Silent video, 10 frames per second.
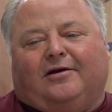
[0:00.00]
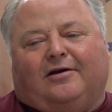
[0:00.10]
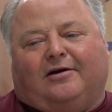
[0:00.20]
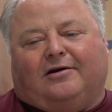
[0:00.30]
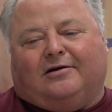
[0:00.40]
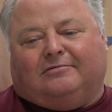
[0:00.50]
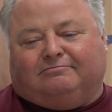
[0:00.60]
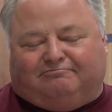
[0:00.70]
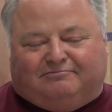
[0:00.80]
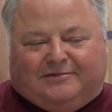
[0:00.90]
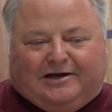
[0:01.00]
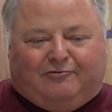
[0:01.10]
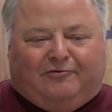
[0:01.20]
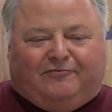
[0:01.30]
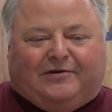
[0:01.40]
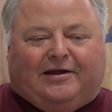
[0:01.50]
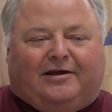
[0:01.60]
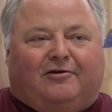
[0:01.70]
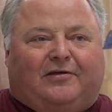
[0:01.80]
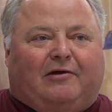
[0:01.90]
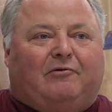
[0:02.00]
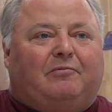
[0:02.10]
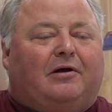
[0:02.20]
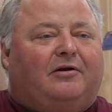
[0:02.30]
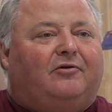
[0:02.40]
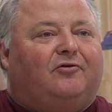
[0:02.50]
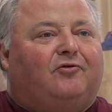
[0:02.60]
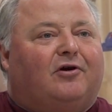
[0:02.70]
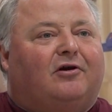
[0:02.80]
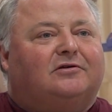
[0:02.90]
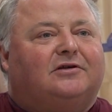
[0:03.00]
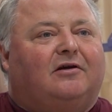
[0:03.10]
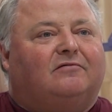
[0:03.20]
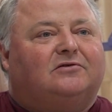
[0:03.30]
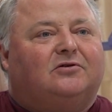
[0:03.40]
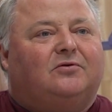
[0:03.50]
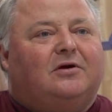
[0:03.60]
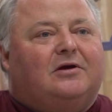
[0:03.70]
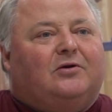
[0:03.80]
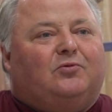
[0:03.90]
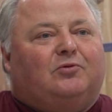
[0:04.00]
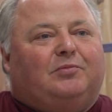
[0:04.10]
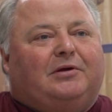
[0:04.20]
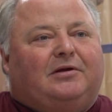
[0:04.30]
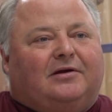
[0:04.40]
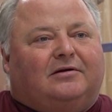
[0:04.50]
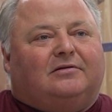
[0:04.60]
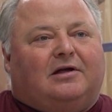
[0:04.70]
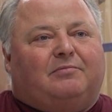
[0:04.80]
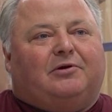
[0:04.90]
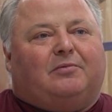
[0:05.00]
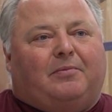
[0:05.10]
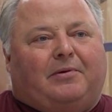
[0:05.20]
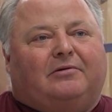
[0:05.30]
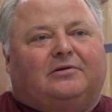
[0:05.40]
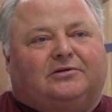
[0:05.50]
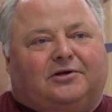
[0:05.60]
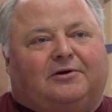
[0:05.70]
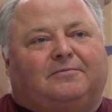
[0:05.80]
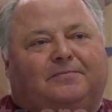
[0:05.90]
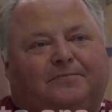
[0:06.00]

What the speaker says: Now we've taken care of that. We bought another truck ourselves, so we'll be a lot better prepared this year.